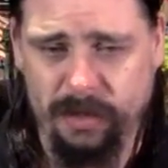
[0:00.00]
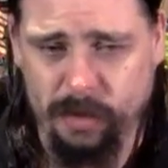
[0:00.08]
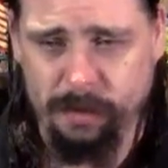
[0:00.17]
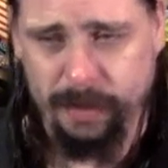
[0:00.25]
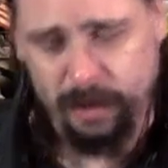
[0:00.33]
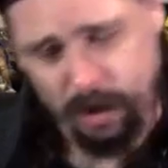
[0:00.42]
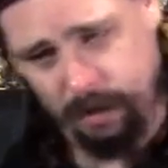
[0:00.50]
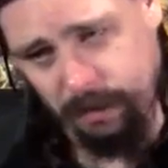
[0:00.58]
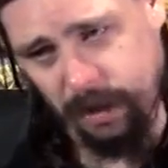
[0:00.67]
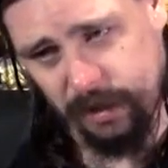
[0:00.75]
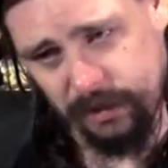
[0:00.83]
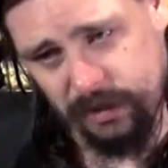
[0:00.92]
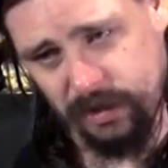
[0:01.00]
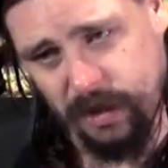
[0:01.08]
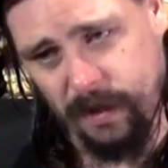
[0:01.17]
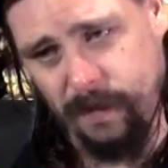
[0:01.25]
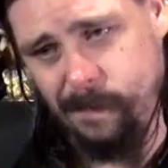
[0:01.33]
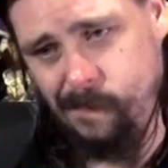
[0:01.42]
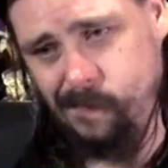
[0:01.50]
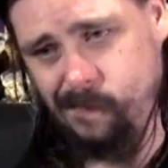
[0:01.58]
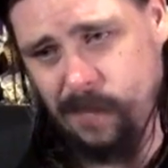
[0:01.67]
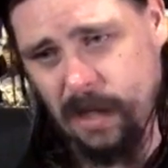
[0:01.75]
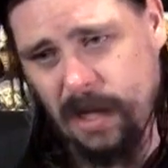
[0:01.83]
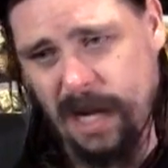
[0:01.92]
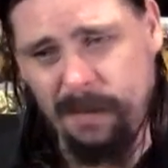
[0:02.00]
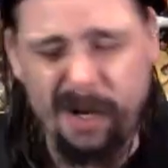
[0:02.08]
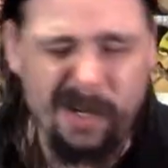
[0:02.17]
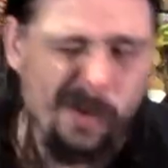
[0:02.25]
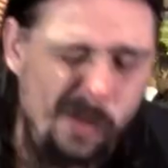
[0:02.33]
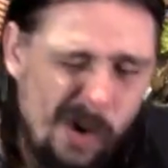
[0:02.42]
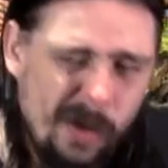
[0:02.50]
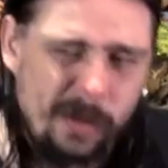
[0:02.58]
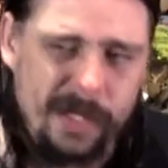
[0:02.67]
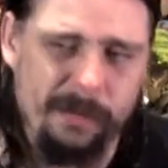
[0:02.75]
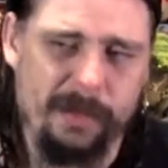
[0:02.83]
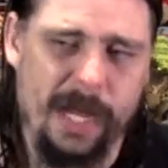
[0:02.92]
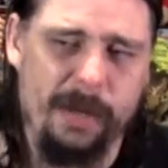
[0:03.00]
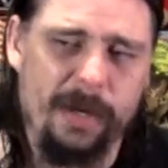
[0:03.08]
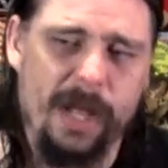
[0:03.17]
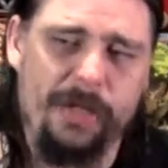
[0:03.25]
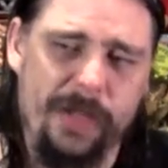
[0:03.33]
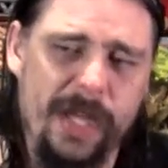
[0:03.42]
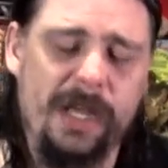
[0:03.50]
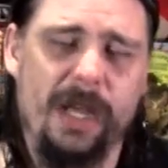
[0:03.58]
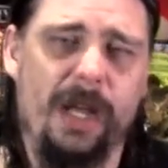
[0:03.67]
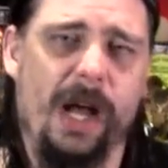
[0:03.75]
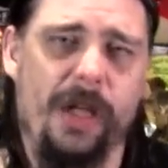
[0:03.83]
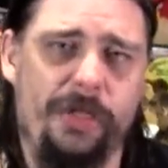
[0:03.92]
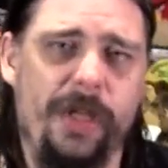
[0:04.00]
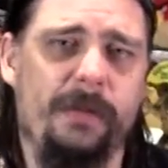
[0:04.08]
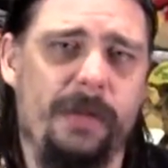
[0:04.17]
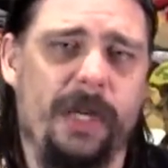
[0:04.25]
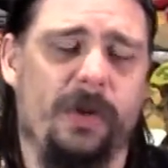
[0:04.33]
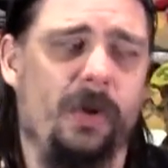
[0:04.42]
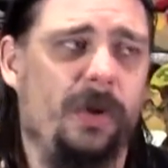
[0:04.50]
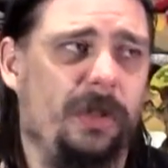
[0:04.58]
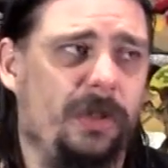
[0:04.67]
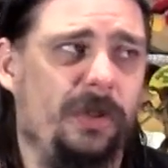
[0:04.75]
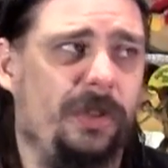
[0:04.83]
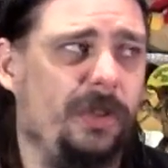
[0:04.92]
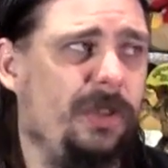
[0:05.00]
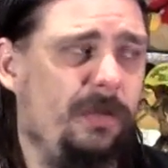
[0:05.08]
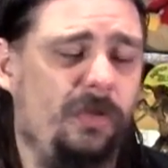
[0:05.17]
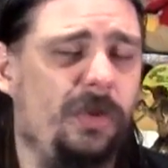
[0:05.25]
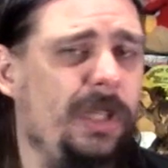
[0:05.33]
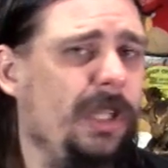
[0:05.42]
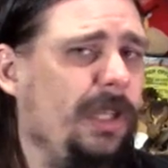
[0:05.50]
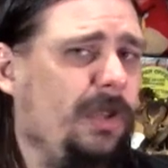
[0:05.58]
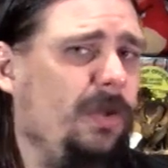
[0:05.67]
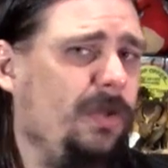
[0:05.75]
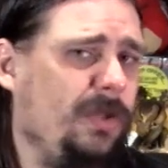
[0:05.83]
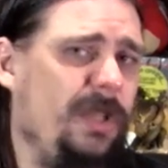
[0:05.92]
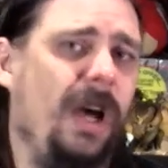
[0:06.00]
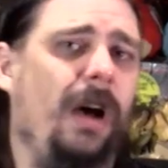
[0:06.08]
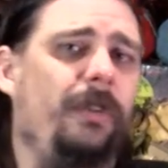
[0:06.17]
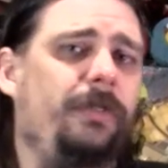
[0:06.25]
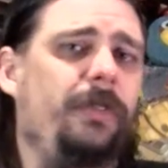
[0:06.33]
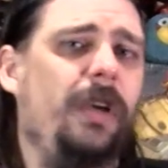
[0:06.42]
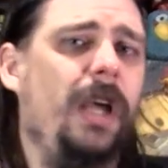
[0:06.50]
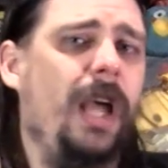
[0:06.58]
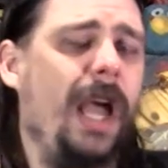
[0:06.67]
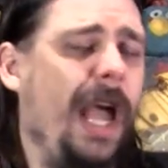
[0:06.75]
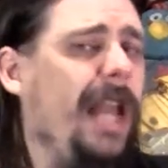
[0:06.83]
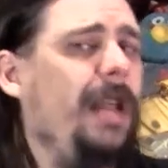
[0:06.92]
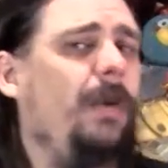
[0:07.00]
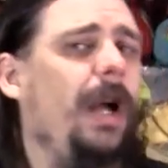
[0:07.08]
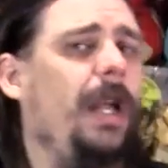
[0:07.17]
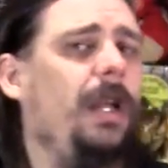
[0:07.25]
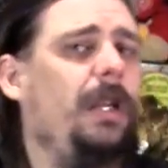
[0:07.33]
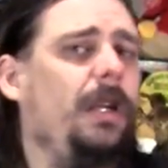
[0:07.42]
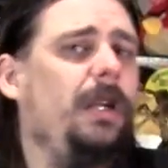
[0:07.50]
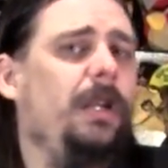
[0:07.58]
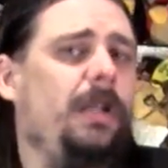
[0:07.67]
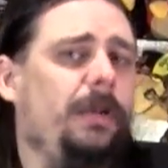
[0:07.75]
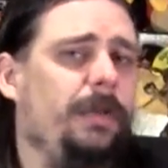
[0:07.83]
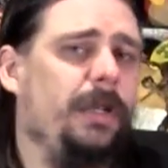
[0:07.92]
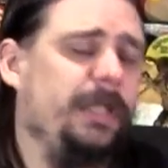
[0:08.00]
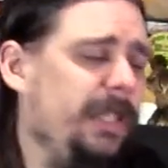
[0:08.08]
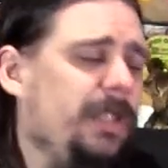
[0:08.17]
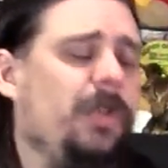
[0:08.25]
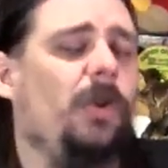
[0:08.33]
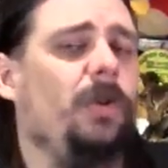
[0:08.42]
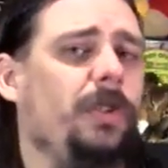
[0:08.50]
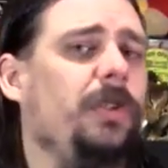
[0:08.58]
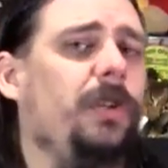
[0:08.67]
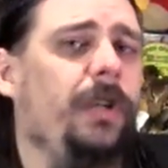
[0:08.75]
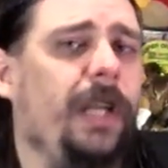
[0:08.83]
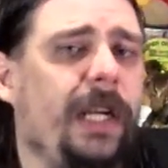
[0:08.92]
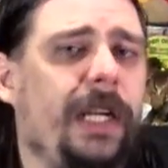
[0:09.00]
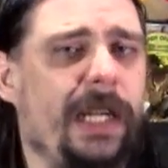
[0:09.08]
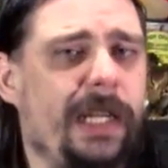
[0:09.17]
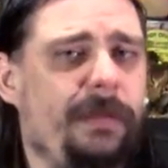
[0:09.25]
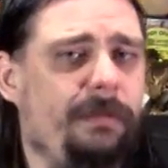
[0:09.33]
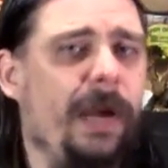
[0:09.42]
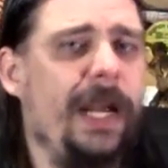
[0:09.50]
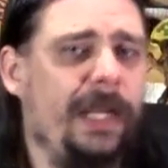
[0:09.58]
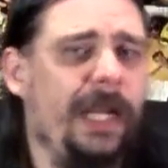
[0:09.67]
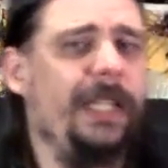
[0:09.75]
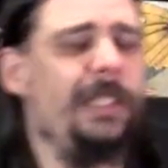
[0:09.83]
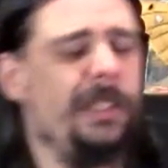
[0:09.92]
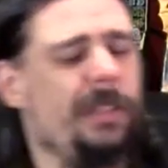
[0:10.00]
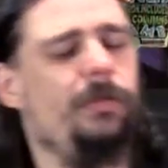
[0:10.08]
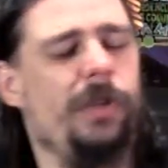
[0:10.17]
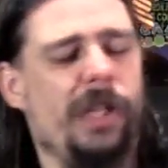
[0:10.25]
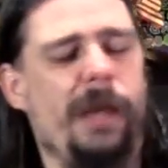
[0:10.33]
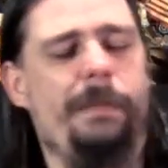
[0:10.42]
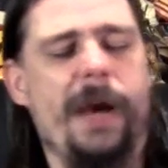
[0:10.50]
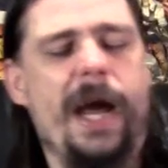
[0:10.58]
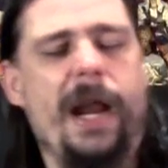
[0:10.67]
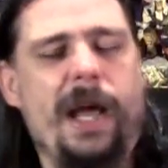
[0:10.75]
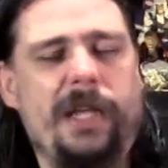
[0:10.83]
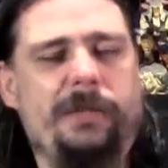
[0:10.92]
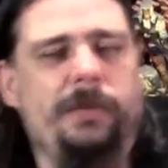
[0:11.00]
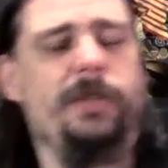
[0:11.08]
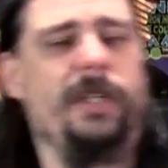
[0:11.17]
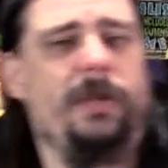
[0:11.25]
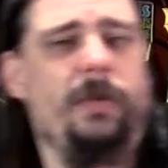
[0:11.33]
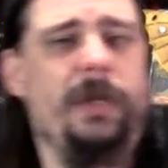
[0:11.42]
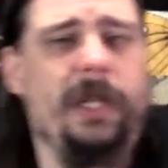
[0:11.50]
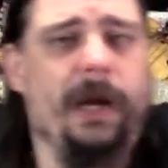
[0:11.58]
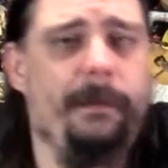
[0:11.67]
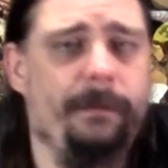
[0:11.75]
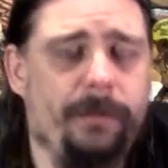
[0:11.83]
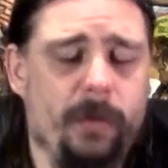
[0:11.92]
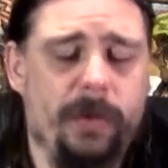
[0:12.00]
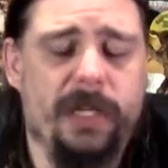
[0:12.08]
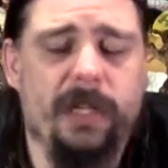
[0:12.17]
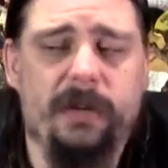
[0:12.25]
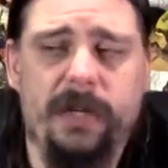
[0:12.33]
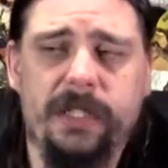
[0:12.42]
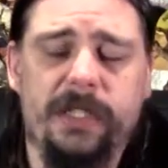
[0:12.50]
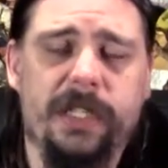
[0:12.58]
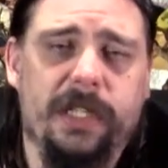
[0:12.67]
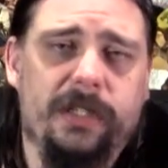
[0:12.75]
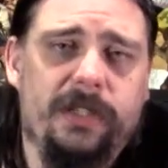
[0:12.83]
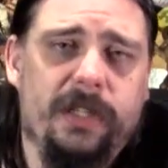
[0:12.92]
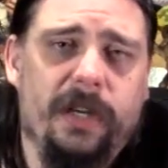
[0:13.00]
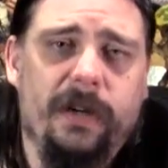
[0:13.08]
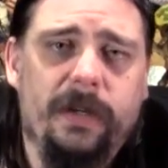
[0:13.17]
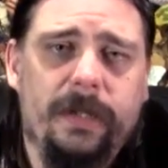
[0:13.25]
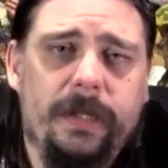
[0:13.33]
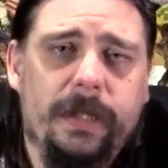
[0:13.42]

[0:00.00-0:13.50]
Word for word: do big combos, so it might not work with MK. But I think I think Mick Gordon could do some really cool stuff. Anyway, because he's a cool dude and he he, made, he did some really badass music with um with Killer Instincts. So